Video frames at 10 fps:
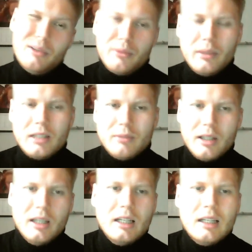of weeks well
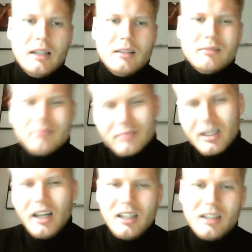
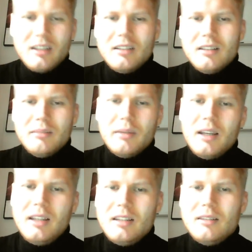kinda
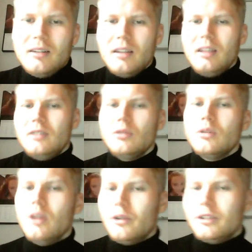but it it took
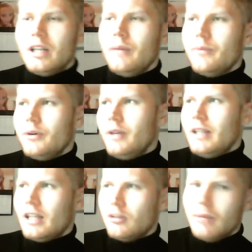longer time for
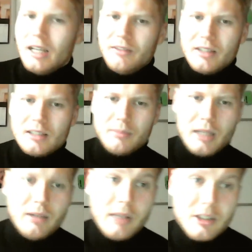that to manifest but
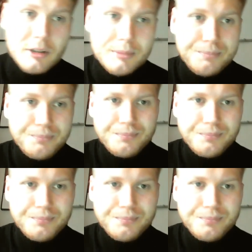anyway so